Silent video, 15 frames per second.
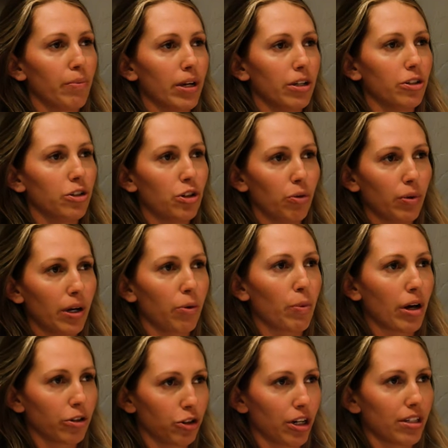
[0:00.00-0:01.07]
been doing
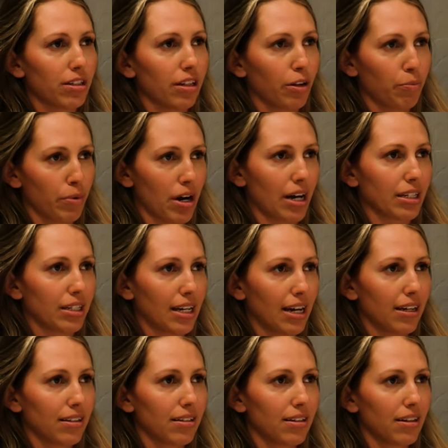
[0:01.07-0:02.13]
while trusting the
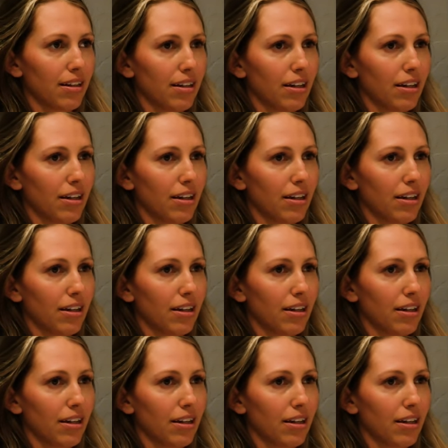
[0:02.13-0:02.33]
process